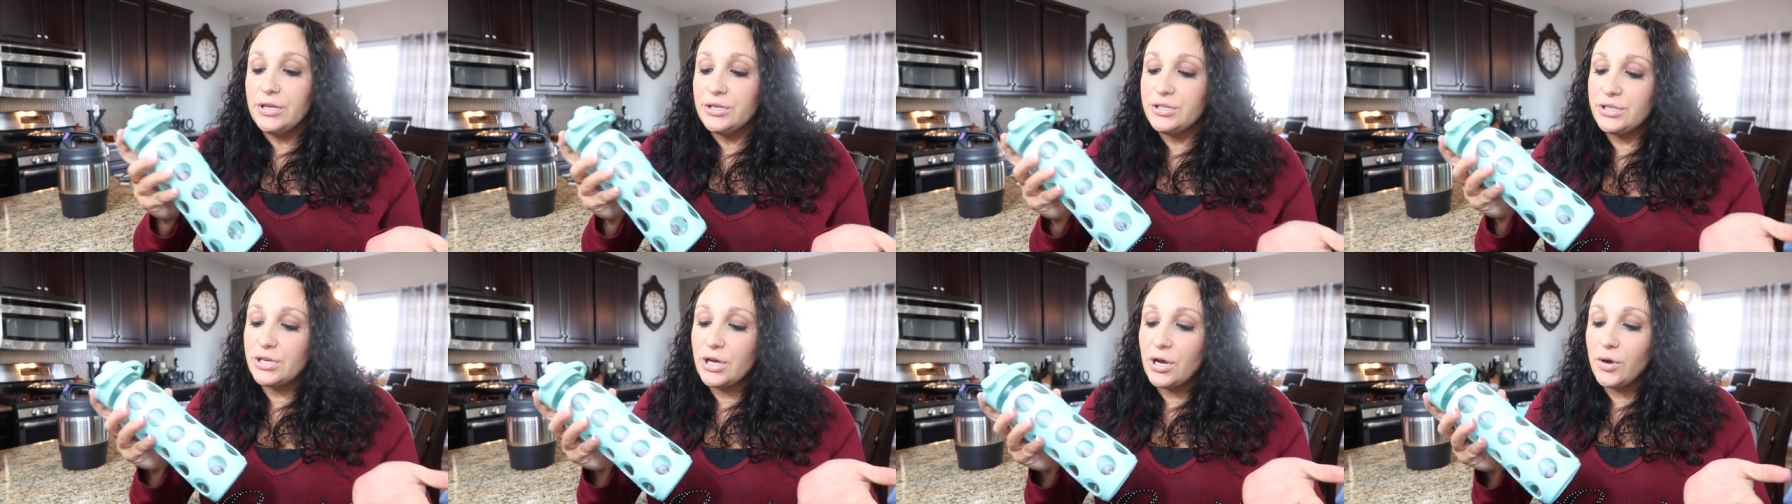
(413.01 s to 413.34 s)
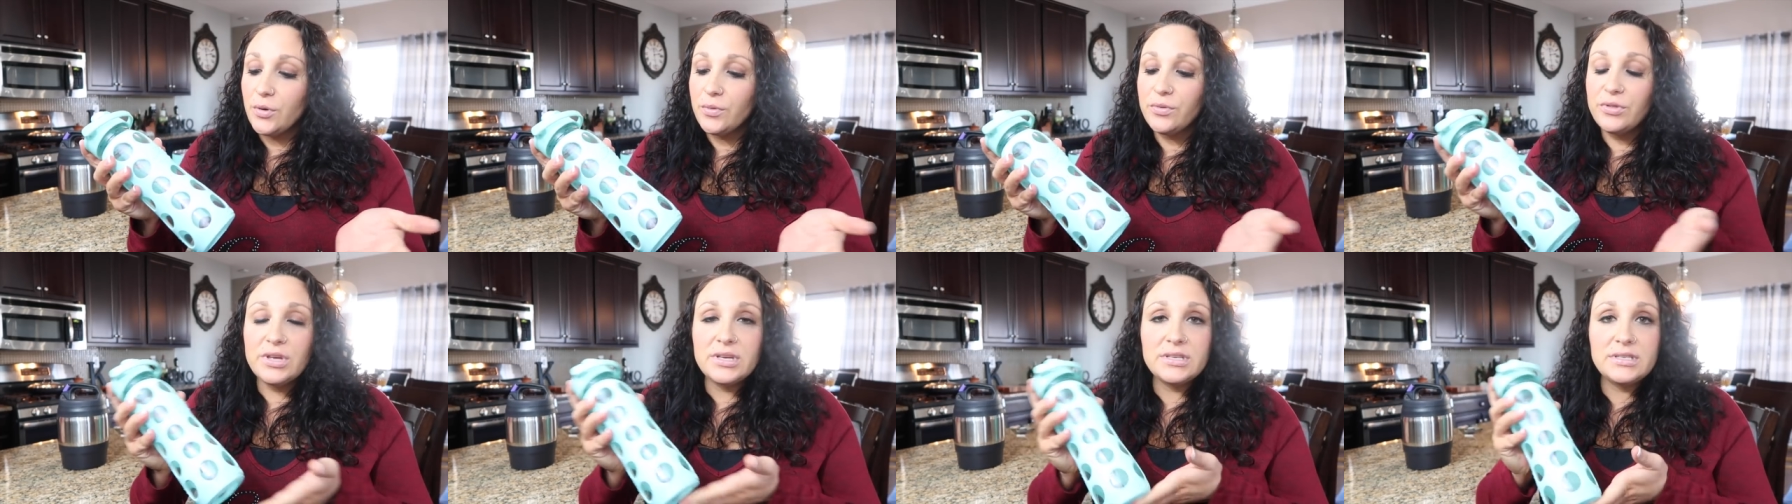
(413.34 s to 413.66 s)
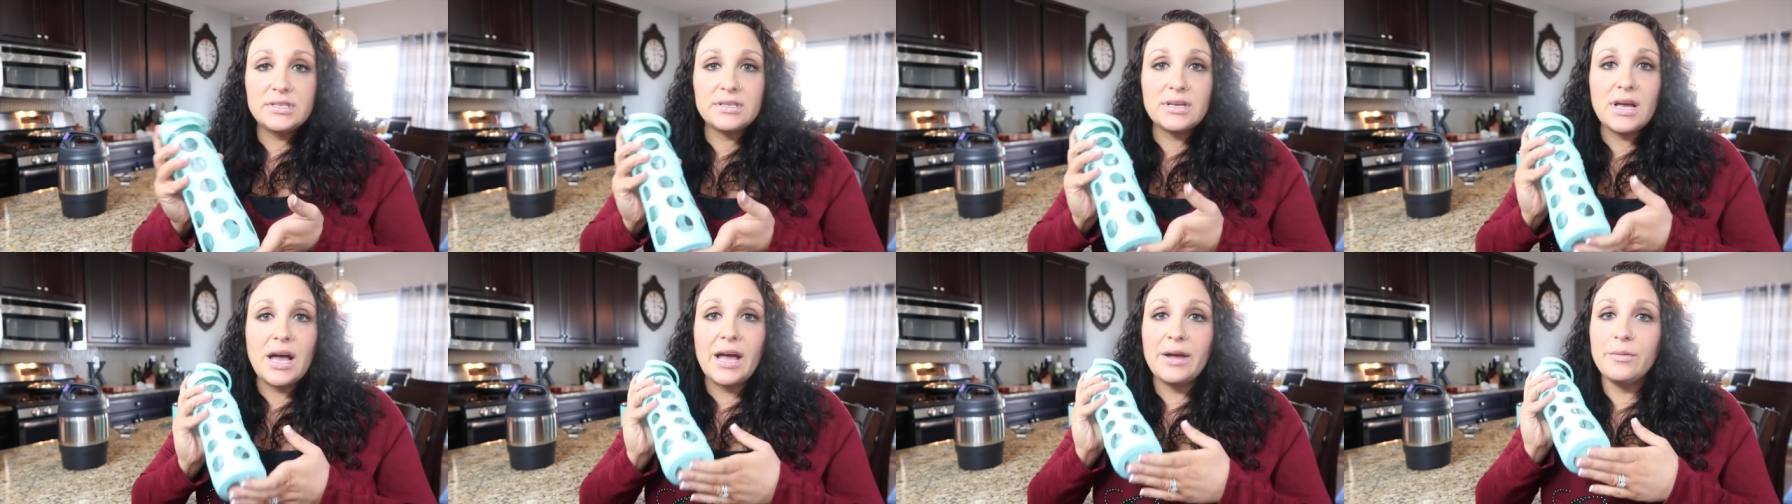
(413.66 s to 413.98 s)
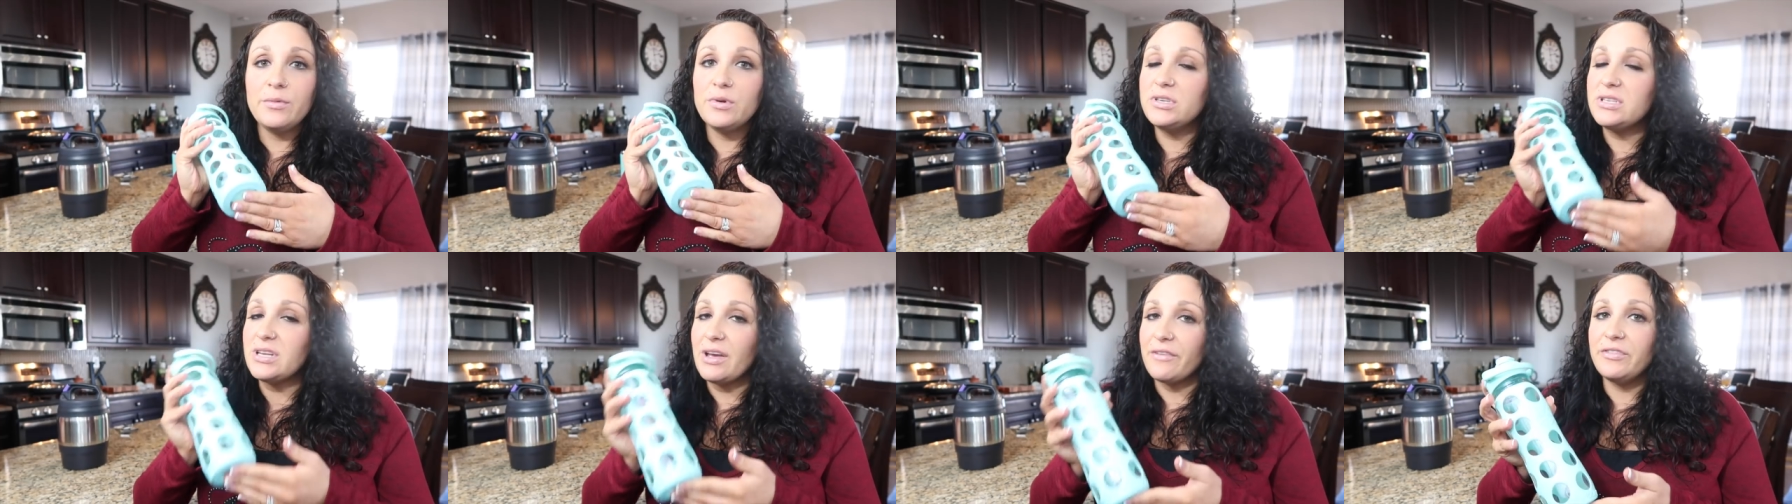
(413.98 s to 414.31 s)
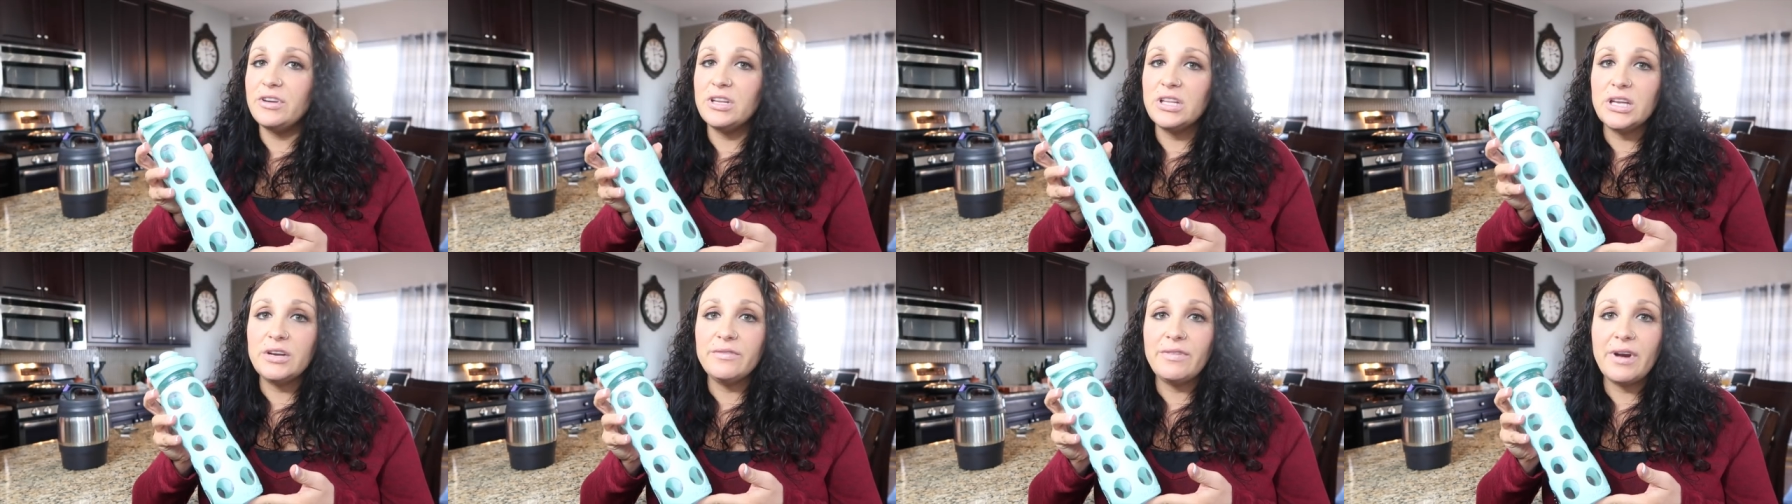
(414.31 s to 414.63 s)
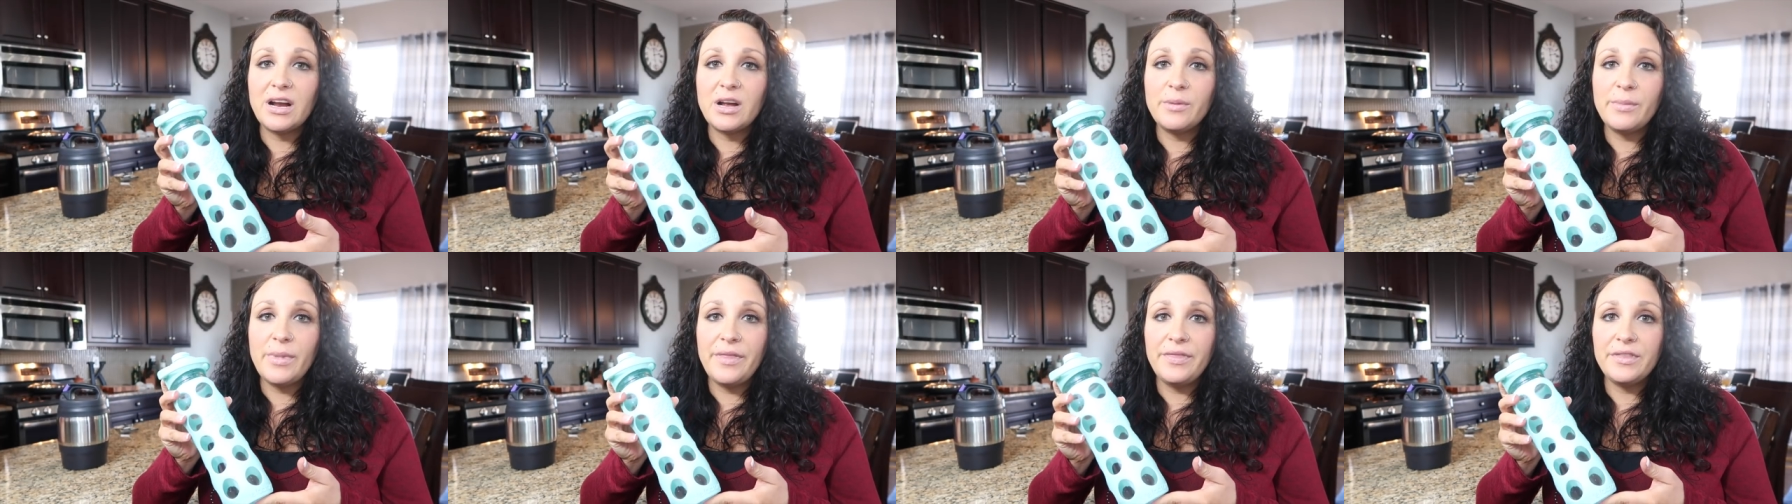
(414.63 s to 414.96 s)
So this, I would definitely
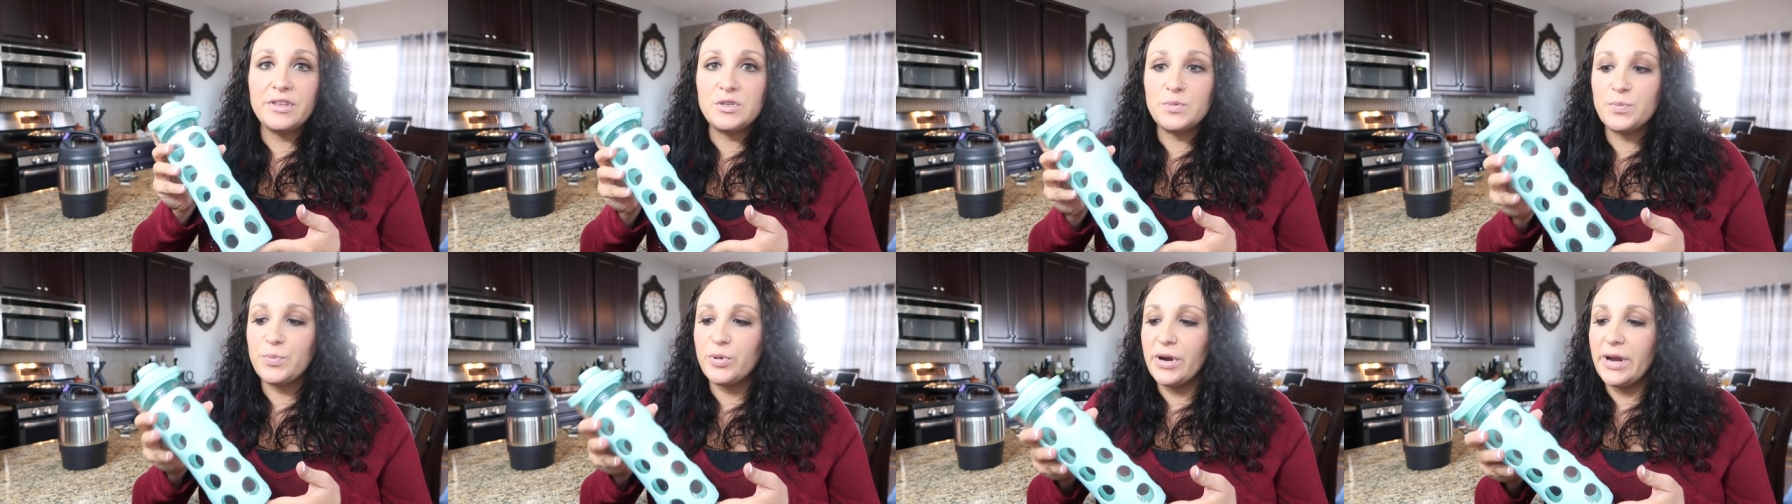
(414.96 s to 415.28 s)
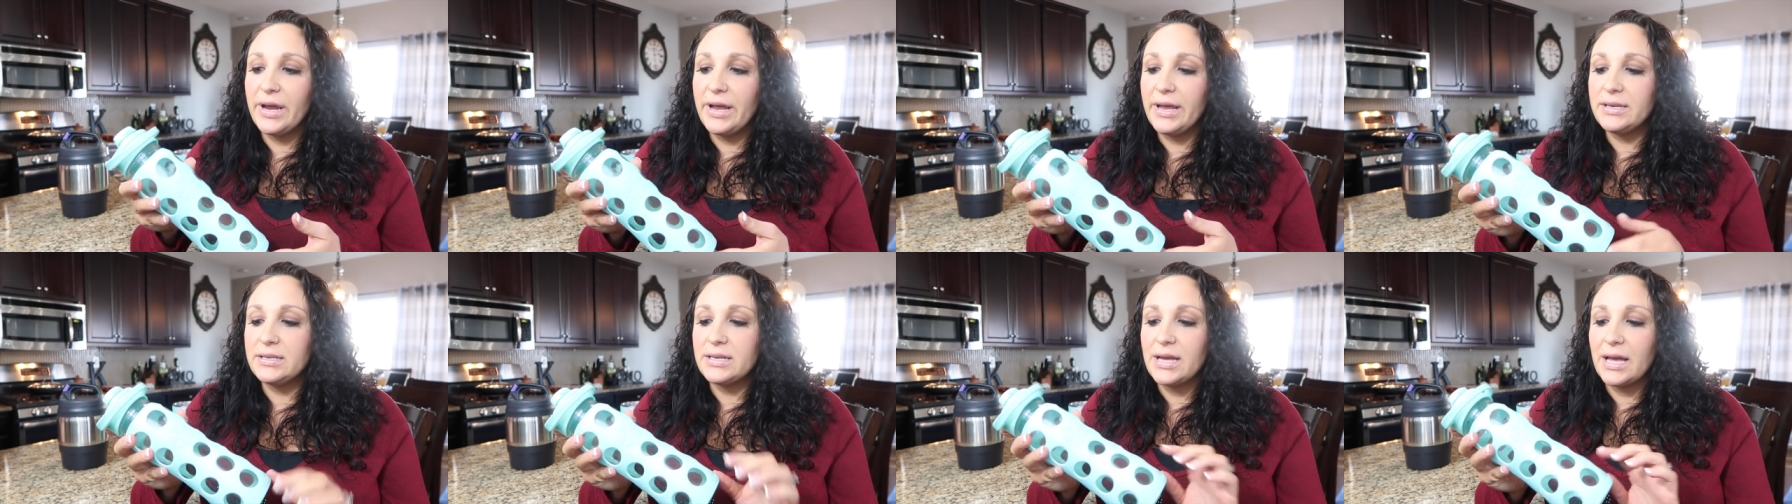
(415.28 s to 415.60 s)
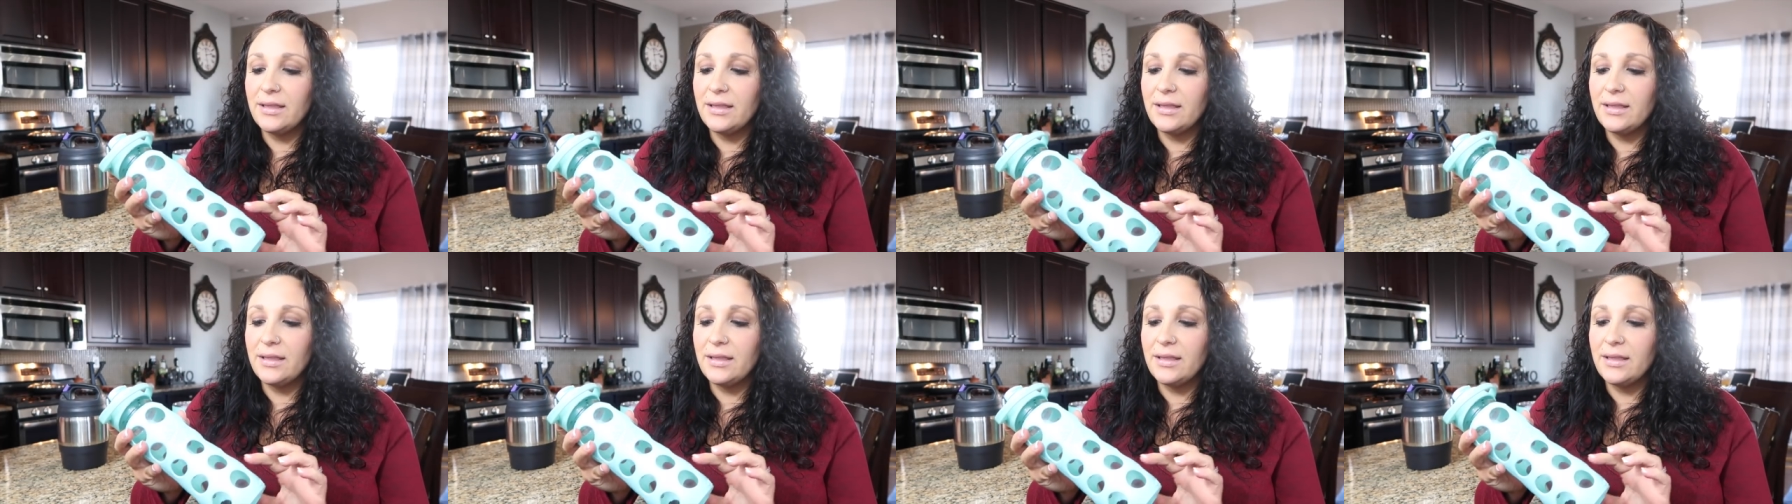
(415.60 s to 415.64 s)
recommend this brand.